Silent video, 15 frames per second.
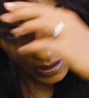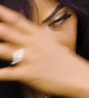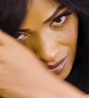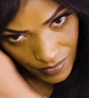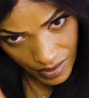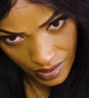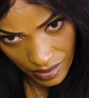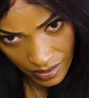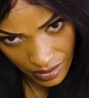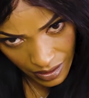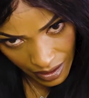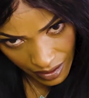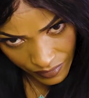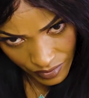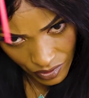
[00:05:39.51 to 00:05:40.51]
Obviously you
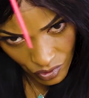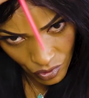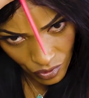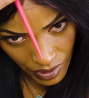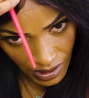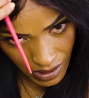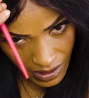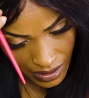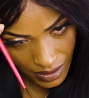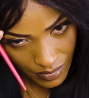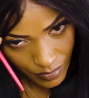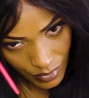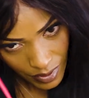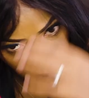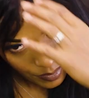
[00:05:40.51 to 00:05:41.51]
have to train
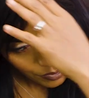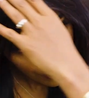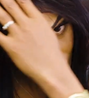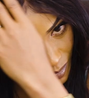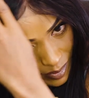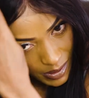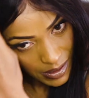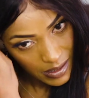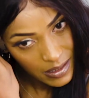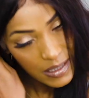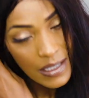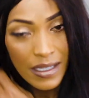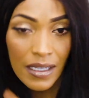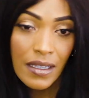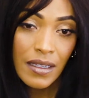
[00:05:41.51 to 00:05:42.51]
it probably because
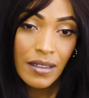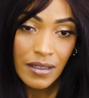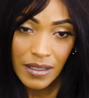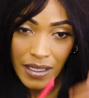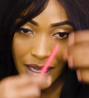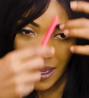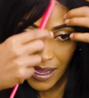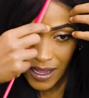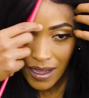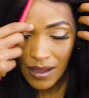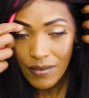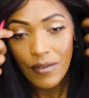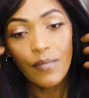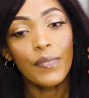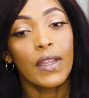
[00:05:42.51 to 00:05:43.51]
they
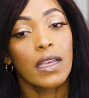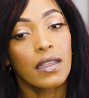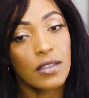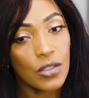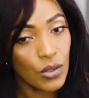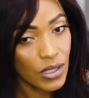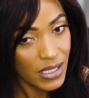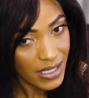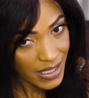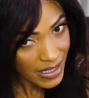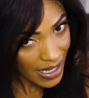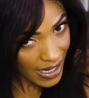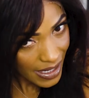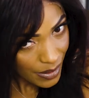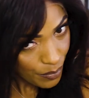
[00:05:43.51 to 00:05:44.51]
have, so the
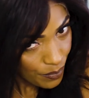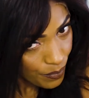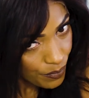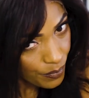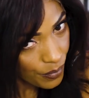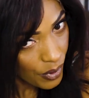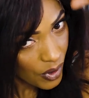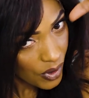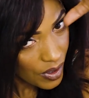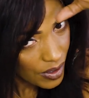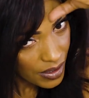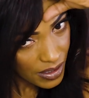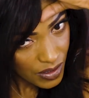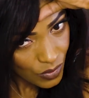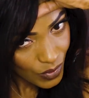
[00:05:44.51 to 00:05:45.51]
side
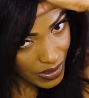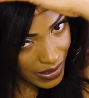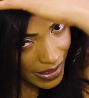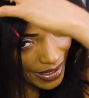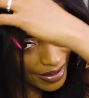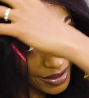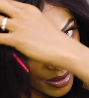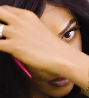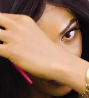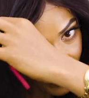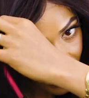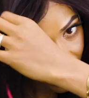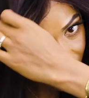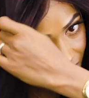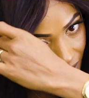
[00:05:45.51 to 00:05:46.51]
part is what they have
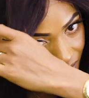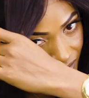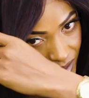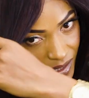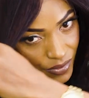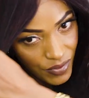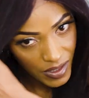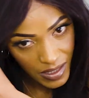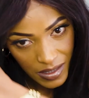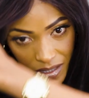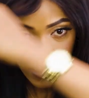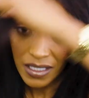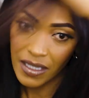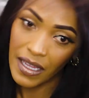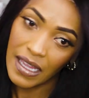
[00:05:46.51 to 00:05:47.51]
here. Obviously if you can
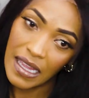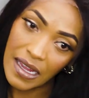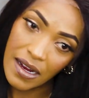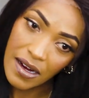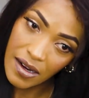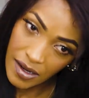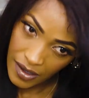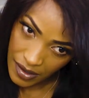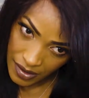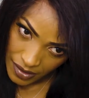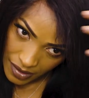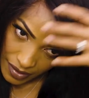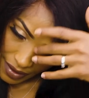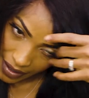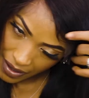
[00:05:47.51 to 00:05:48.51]
see the hair,
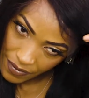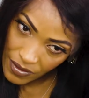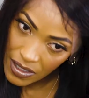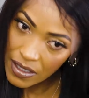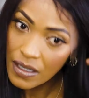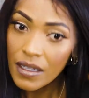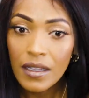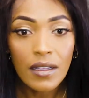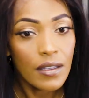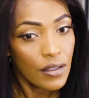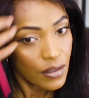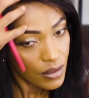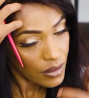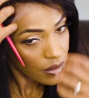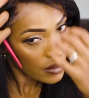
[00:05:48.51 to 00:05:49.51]
they have it
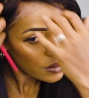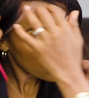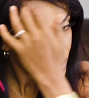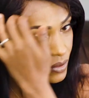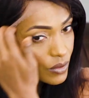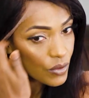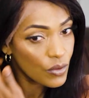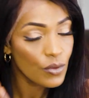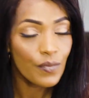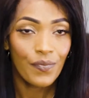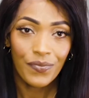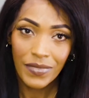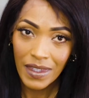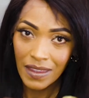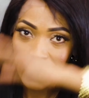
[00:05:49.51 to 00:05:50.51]
to
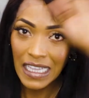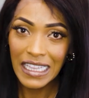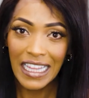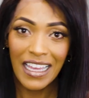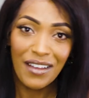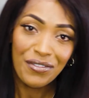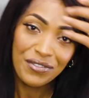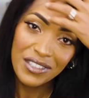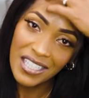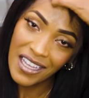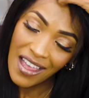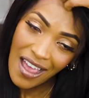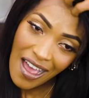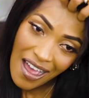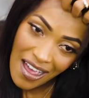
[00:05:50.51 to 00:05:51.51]
the left.
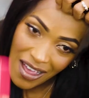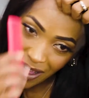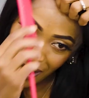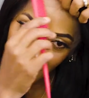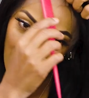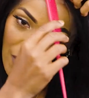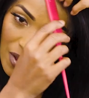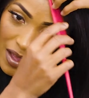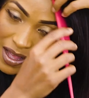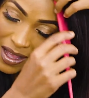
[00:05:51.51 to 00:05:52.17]
Um,